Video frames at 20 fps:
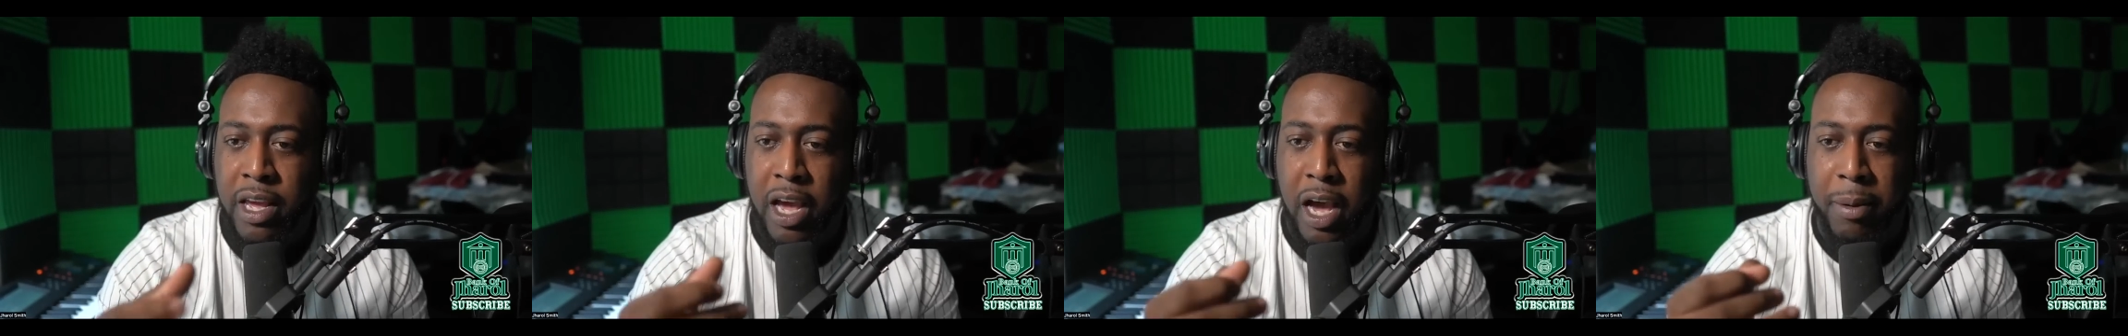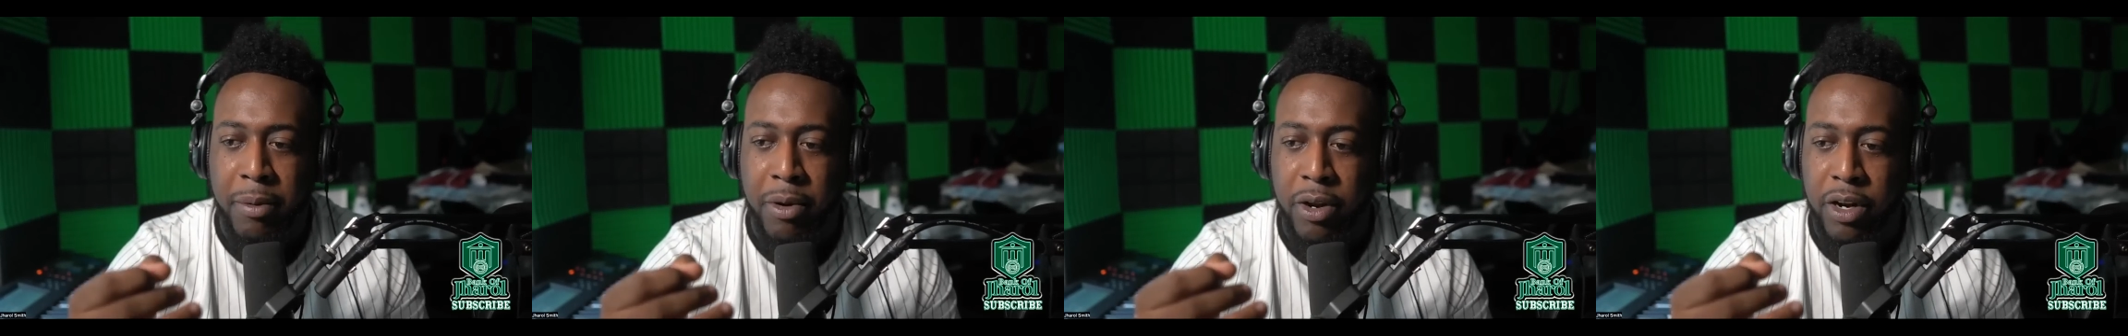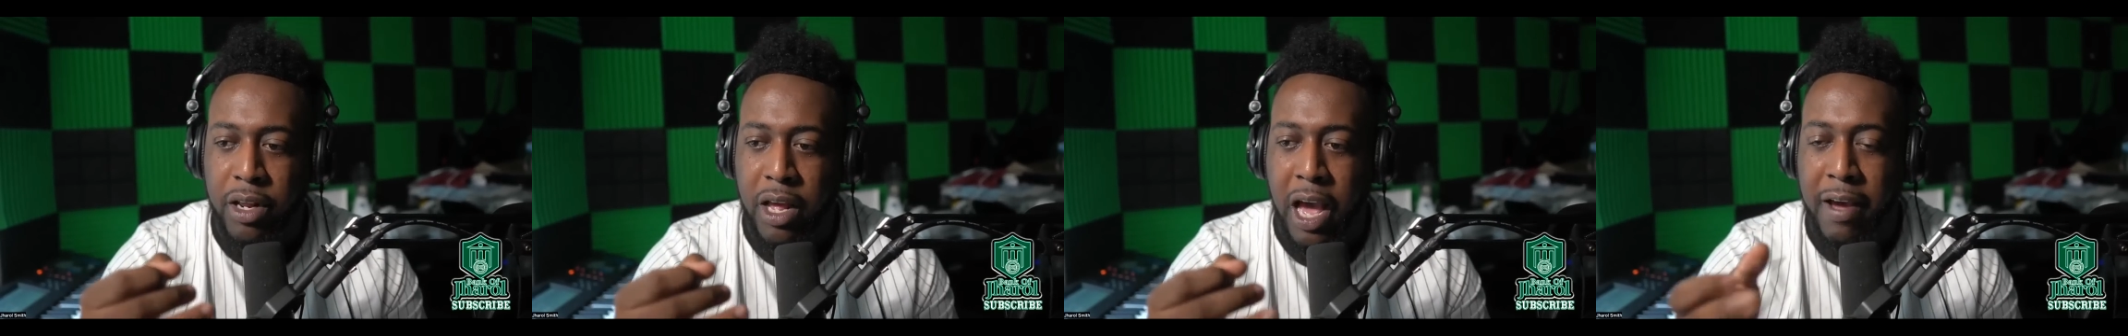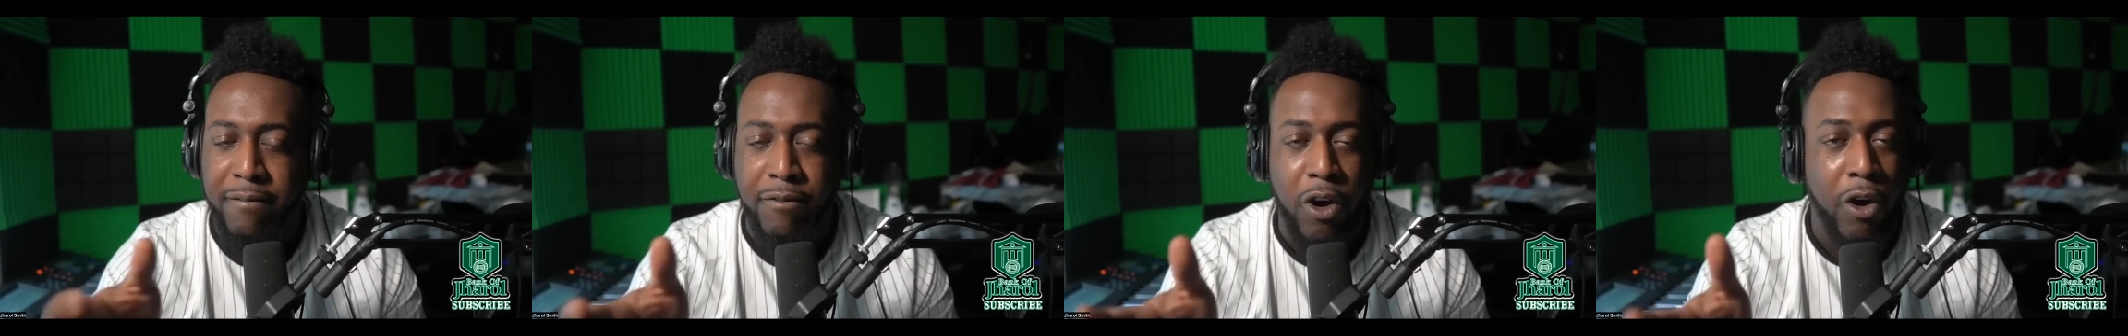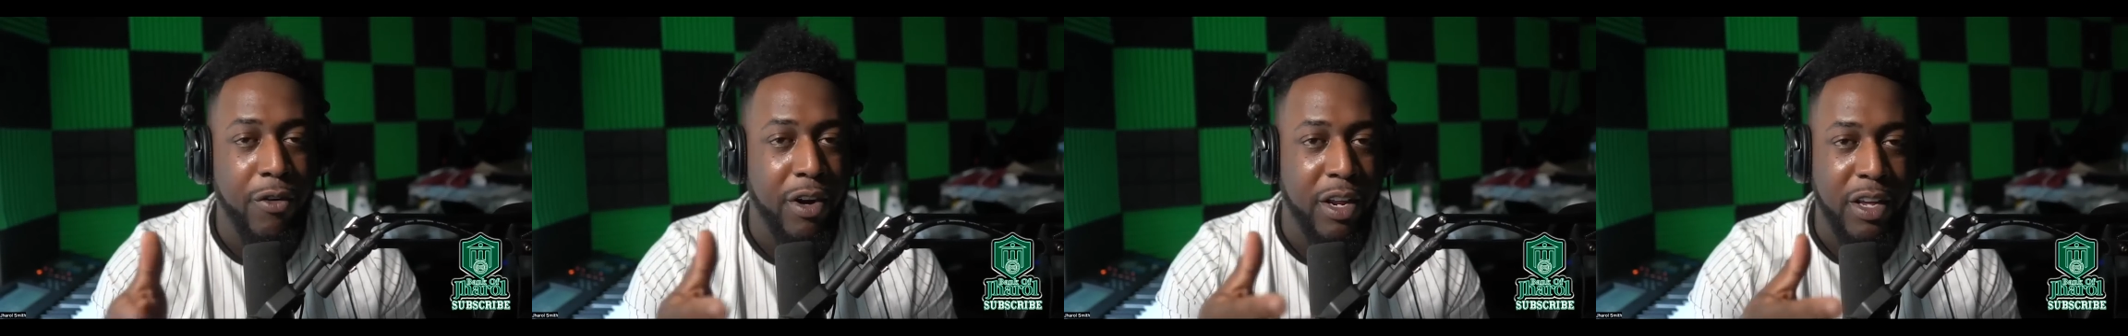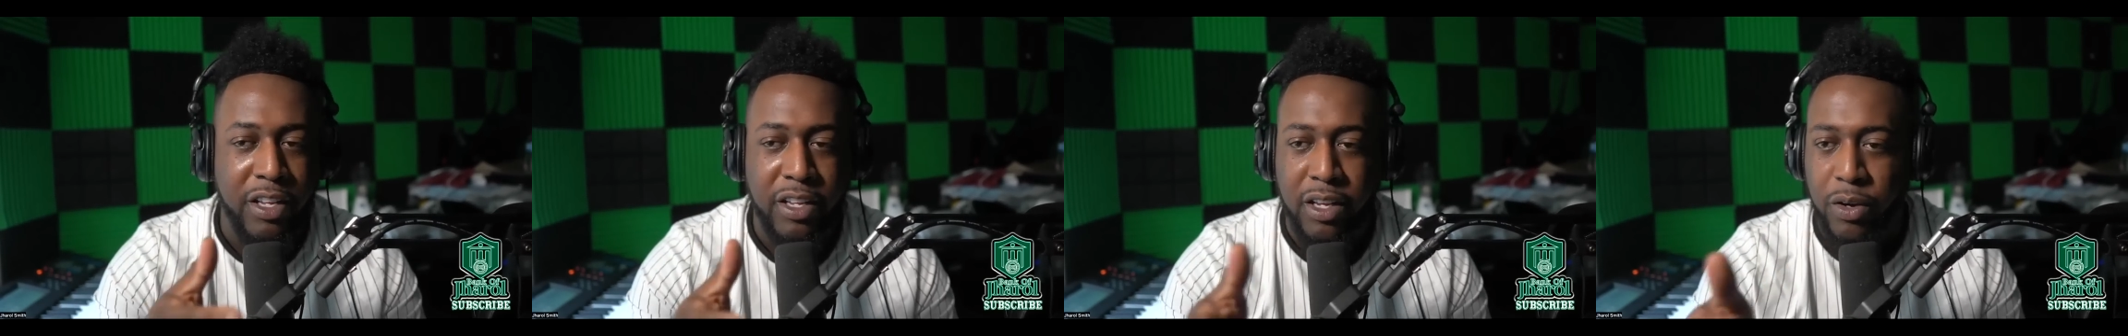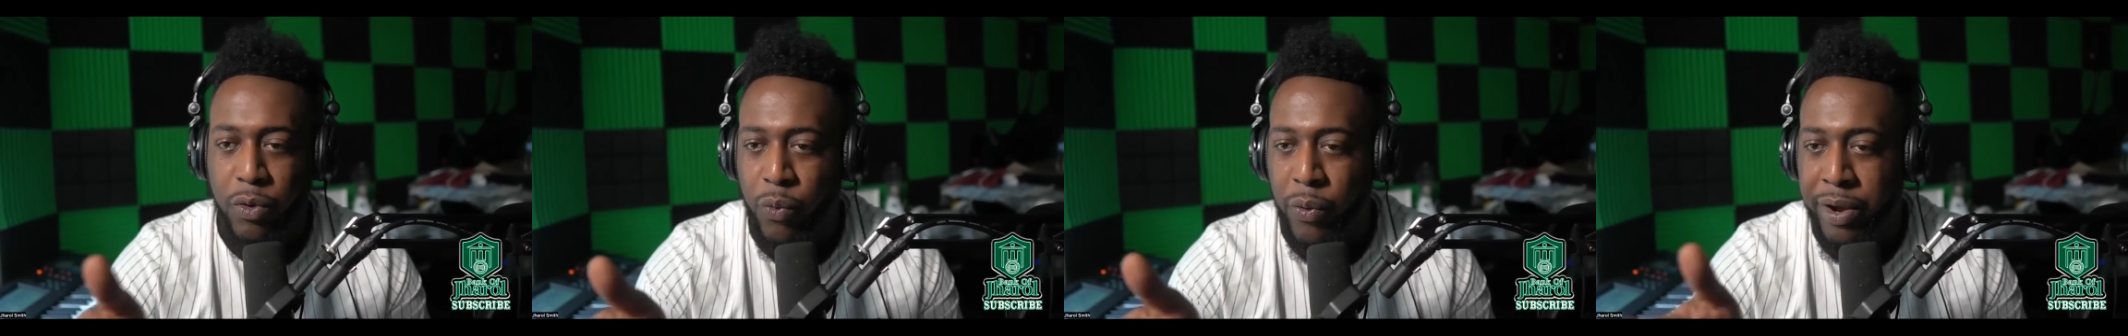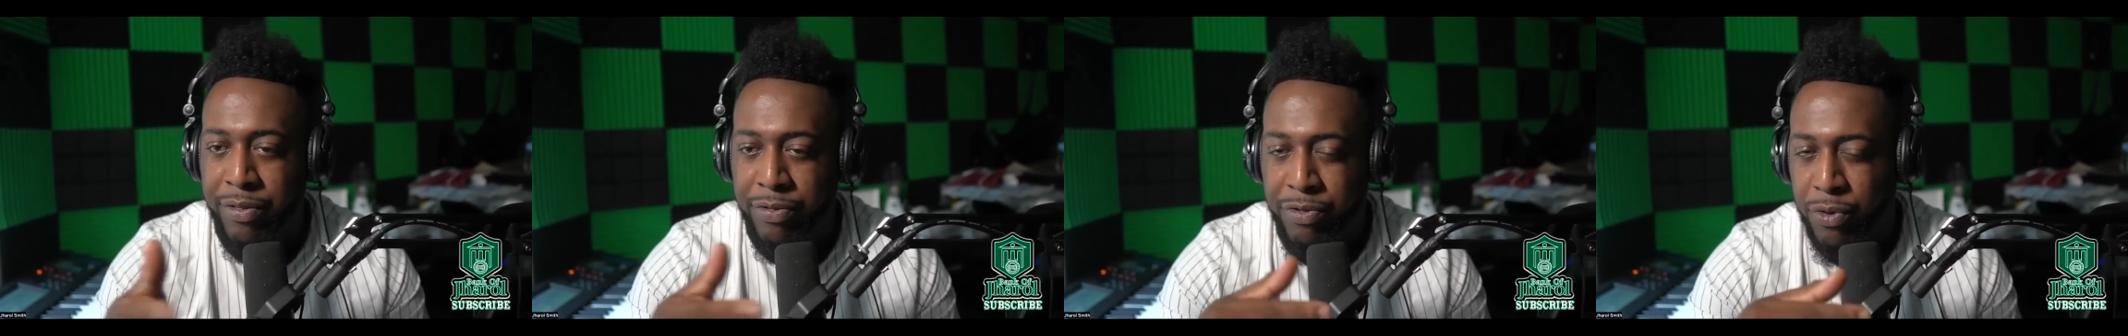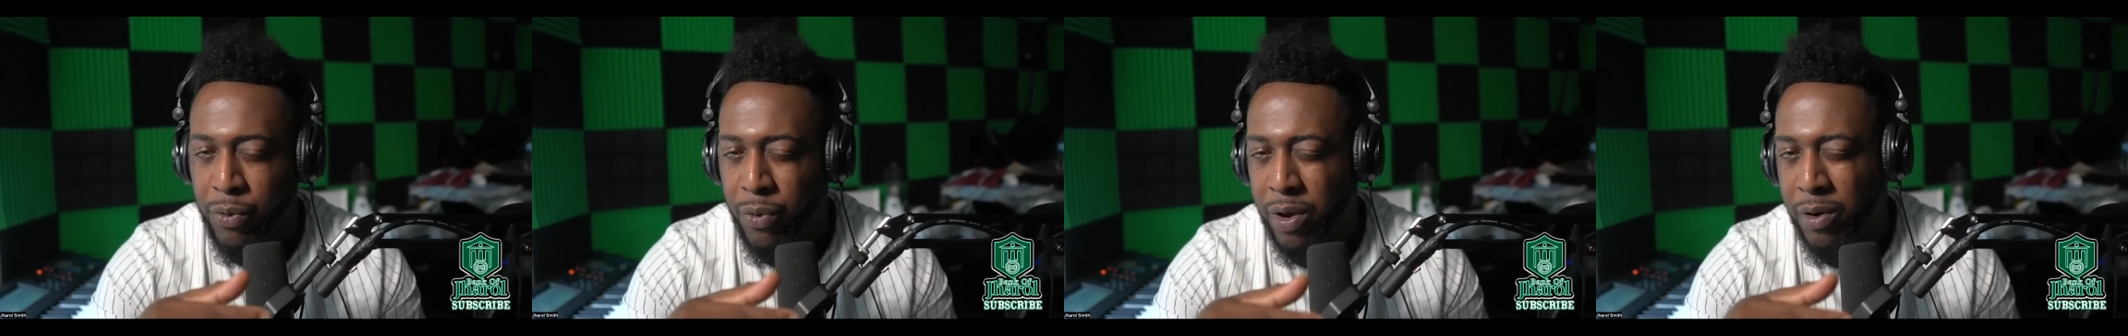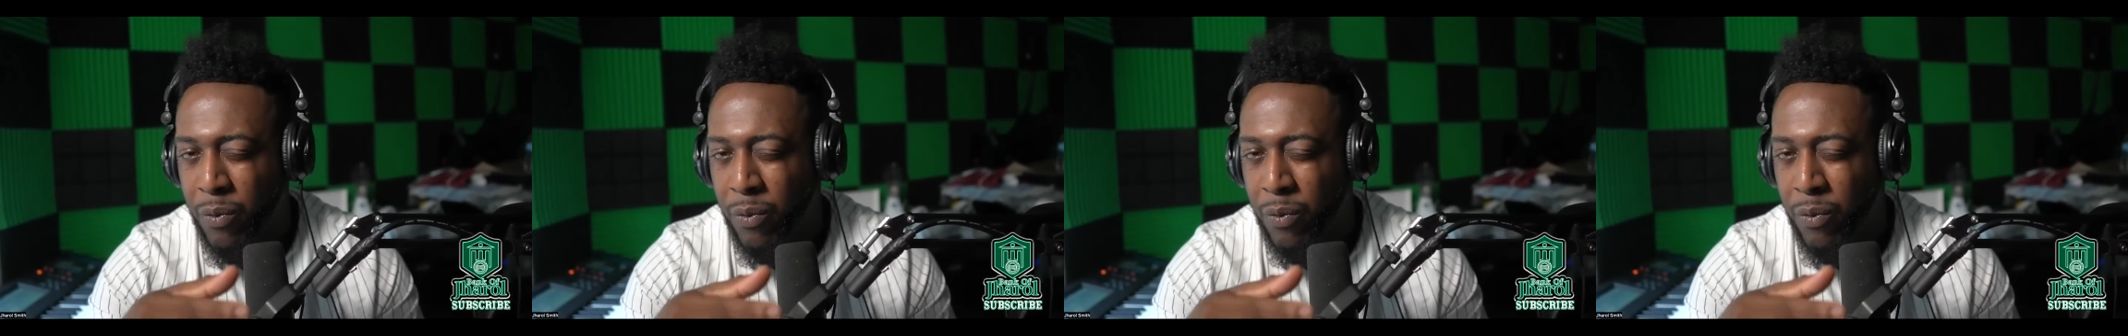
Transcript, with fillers: I'm going to I've already went through